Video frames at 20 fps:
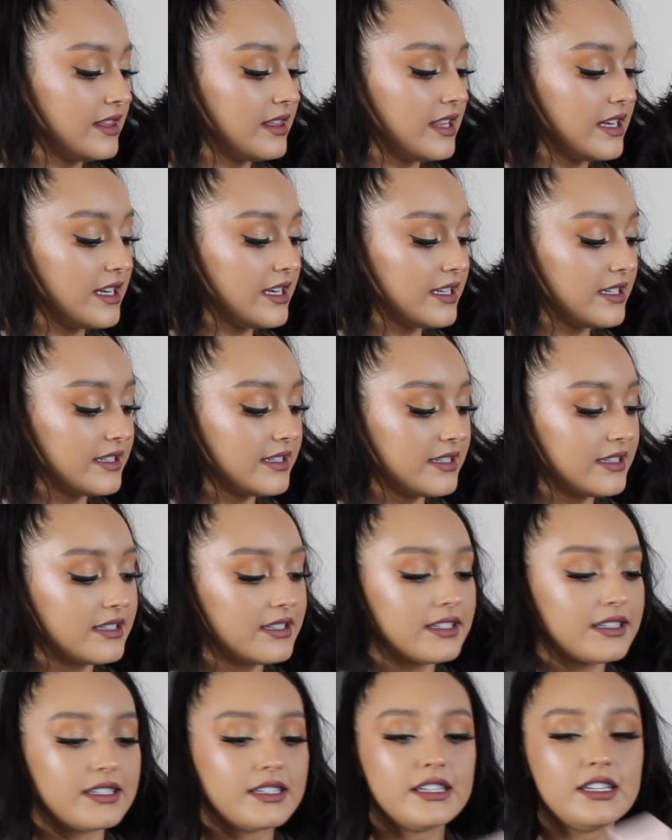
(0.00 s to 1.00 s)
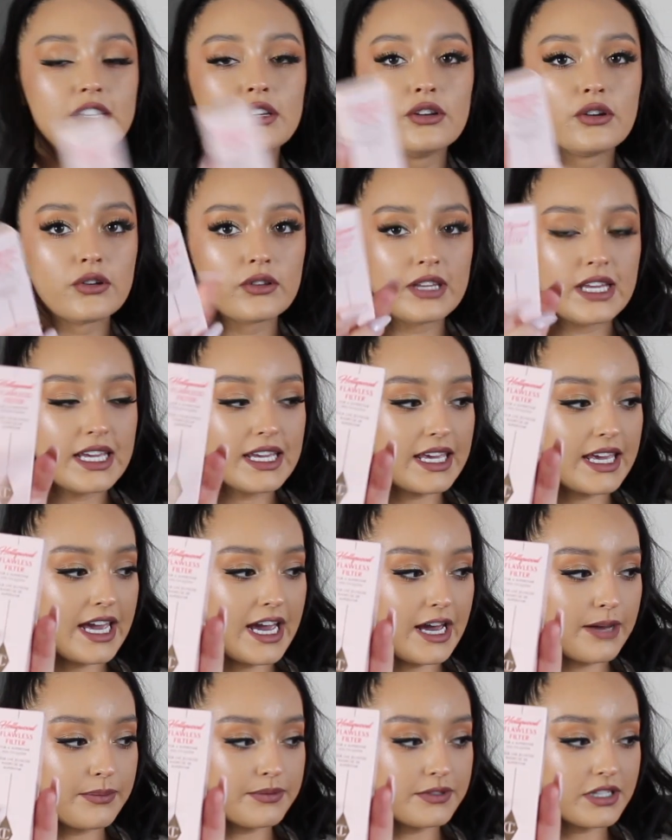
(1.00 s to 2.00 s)
this, you know, like
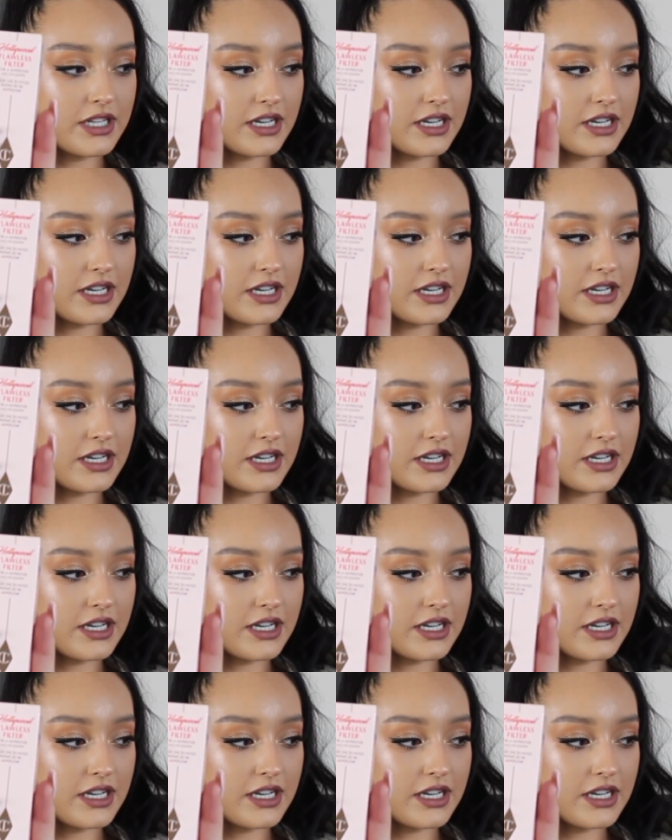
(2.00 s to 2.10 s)
caps